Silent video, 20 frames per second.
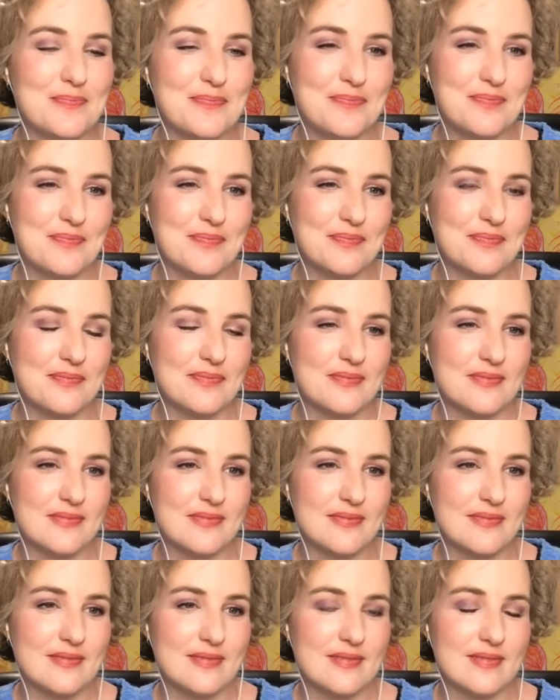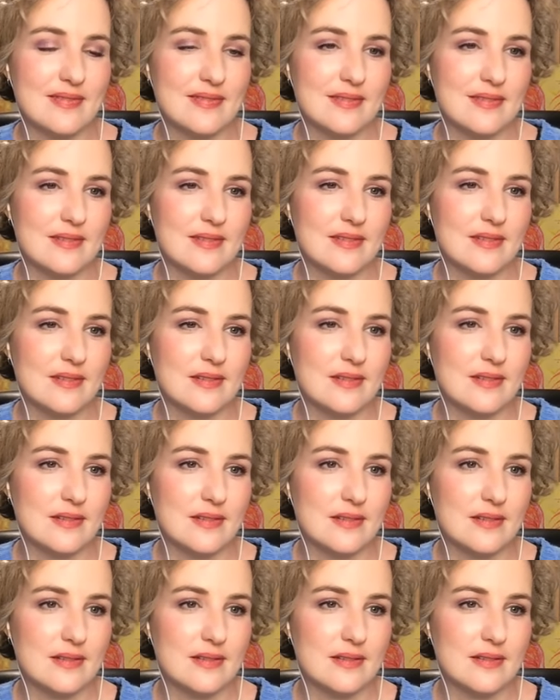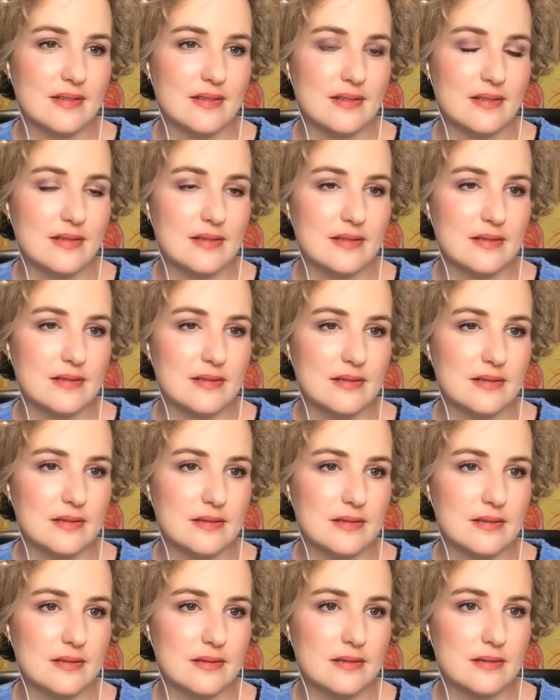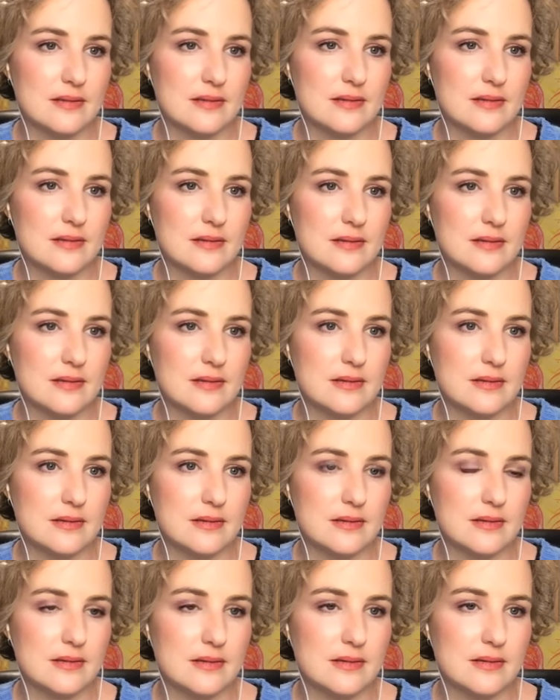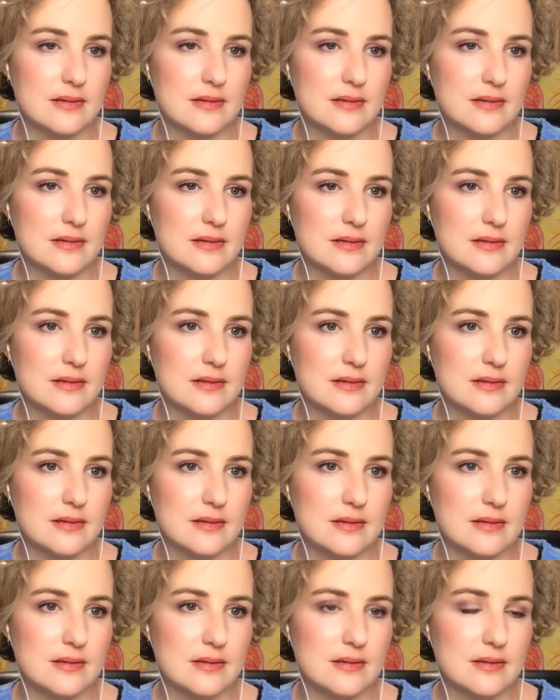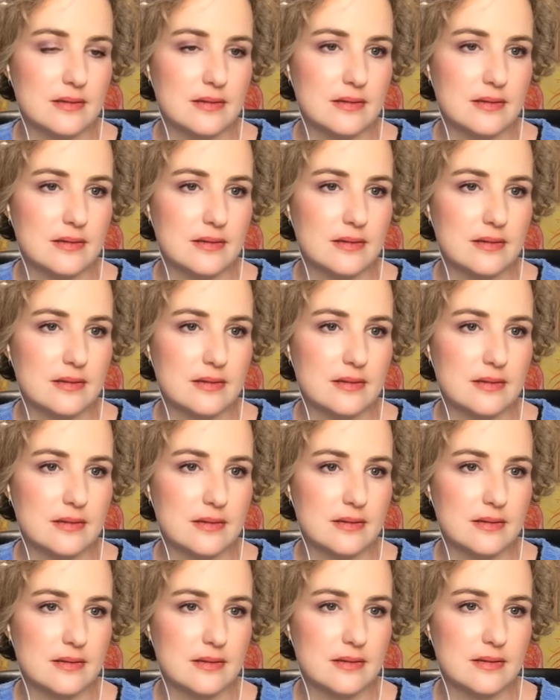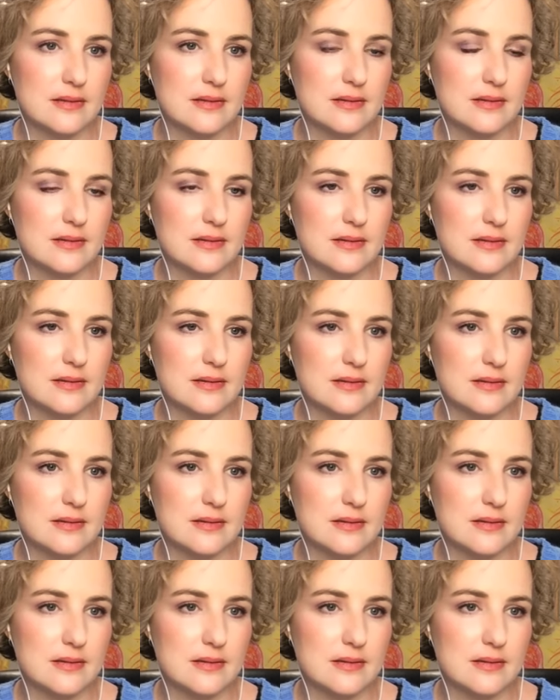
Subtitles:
No words are spoken by the person on screen.